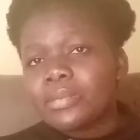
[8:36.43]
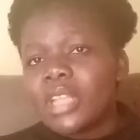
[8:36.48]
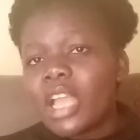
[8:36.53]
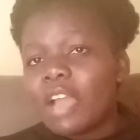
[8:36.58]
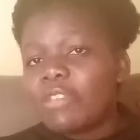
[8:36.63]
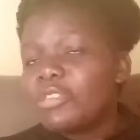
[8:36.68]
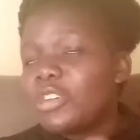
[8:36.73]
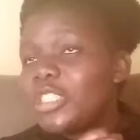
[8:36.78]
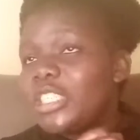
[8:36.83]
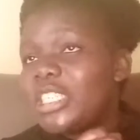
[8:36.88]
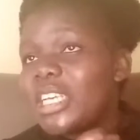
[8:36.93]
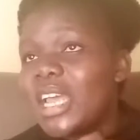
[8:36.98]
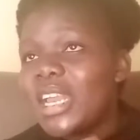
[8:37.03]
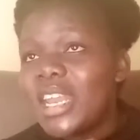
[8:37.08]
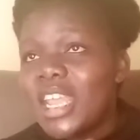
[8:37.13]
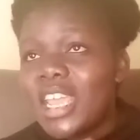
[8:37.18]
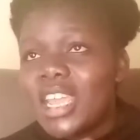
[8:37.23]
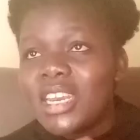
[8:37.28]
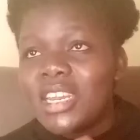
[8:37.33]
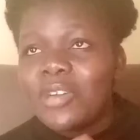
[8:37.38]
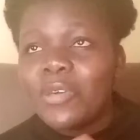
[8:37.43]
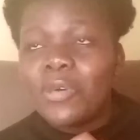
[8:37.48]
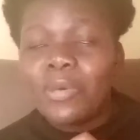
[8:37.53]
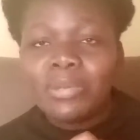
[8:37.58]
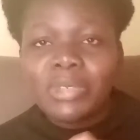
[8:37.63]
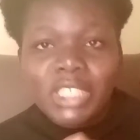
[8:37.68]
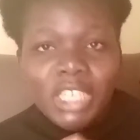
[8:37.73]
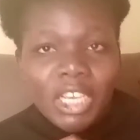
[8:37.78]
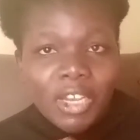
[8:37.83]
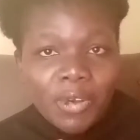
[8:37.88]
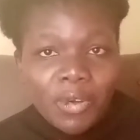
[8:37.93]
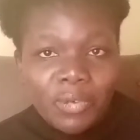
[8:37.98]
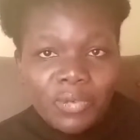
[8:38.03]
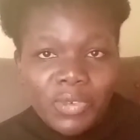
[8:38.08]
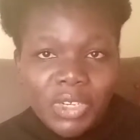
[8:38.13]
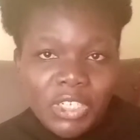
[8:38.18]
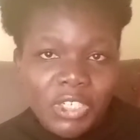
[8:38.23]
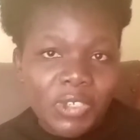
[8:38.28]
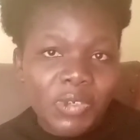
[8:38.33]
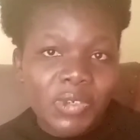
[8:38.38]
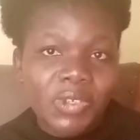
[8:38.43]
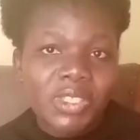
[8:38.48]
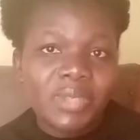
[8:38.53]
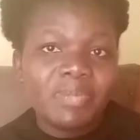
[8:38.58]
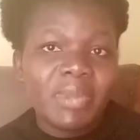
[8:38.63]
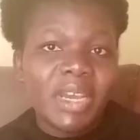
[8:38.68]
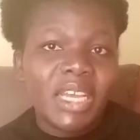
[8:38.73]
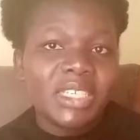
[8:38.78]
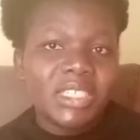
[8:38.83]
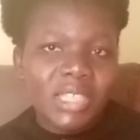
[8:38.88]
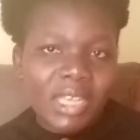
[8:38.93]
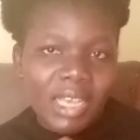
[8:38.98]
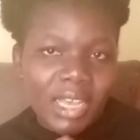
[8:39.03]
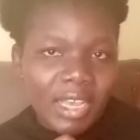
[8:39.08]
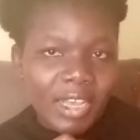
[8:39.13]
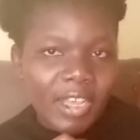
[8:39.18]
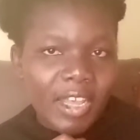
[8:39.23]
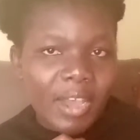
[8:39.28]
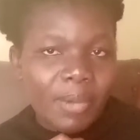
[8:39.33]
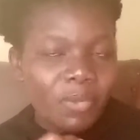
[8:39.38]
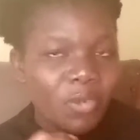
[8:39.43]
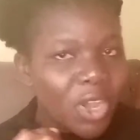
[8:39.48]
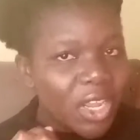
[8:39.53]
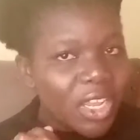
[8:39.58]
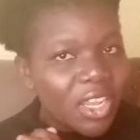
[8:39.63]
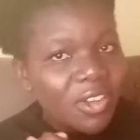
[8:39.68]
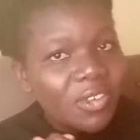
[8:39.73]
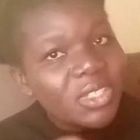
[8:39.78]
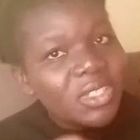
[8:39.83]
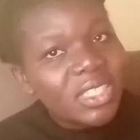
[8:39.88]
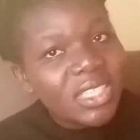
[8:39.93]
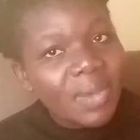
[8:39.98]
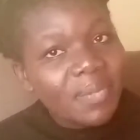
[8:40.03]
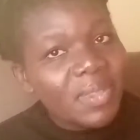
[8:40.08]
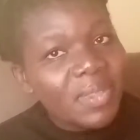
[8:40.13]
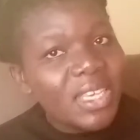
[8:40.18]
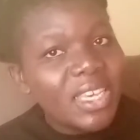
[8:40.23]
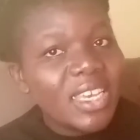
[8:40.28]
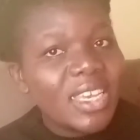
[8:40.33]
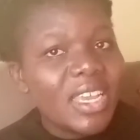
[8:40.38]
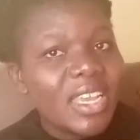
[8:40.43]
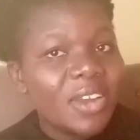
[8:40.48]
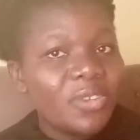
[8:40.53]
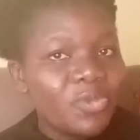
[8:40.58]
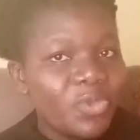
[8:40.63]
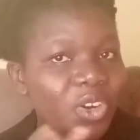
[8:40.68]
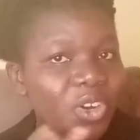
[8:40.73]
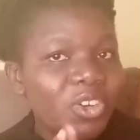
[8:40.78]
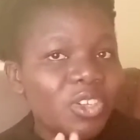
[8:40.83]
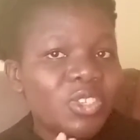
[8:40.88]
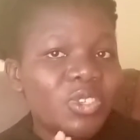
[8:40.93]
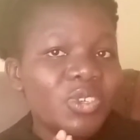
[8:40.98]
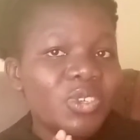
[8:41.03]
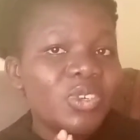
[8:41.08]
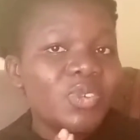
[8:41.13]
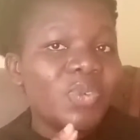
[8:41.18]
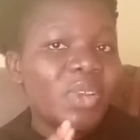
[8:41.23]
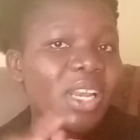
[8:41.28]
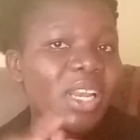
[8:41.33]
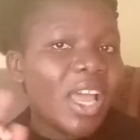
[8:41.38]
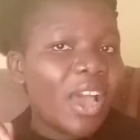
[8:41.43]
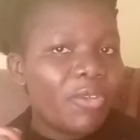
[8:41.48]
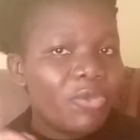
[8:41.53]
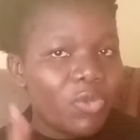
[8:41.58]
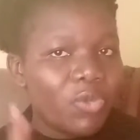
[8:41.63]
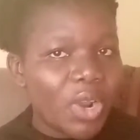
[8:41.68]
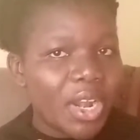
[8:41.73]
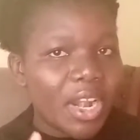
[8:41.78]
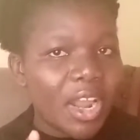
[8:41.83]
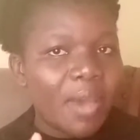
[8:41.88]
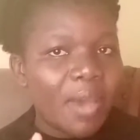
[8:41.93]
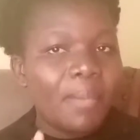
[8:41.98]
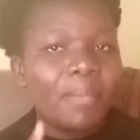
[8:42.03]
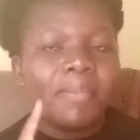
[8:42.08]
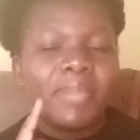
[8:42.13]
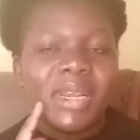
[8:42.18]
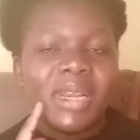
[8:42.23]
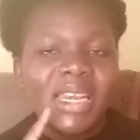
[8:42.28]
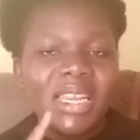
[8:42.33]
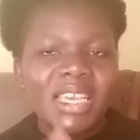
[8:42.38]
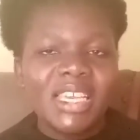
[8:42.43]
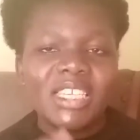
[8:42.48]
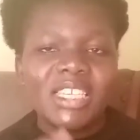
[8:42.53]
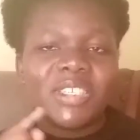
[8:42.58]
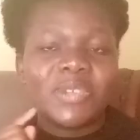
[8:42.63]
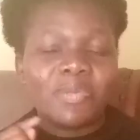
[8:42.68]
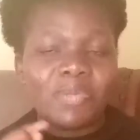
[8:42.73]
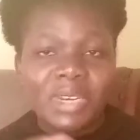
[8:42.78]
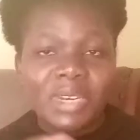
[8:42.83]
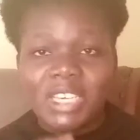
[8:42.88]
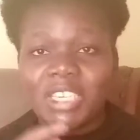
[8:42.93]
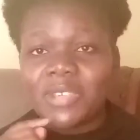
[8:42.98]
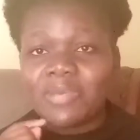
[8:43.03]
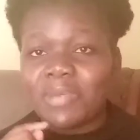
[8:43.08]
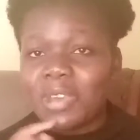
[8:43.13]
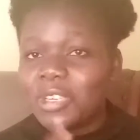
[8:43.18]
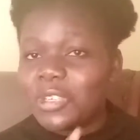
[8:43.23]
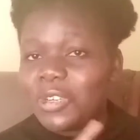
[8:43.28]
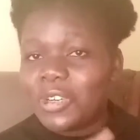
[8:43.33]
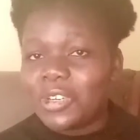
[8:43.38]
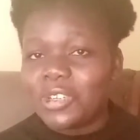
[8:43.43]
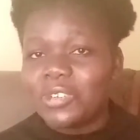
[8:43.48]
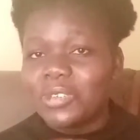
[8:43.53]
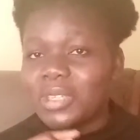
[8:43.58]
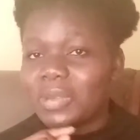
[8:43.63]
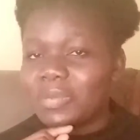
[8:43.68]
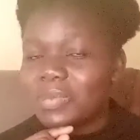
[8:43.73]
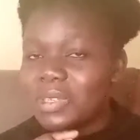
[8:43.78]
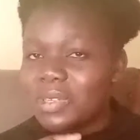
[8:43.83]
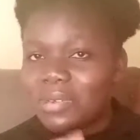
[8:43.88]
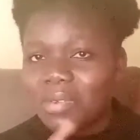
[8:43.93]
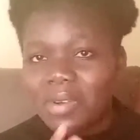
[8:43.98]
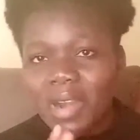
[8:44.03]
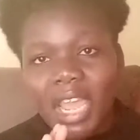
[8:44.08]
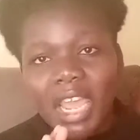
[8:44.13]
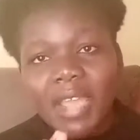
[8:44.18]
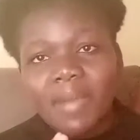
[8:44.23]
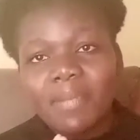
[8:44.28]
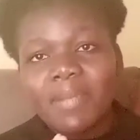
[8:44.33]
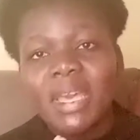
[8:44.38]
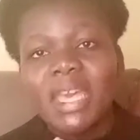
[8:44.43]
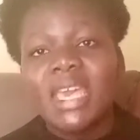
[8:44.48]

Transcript: I've not done any home decor videos, but I'm working on something, and very soon we'll have one up. Please, please make sure to subscribe,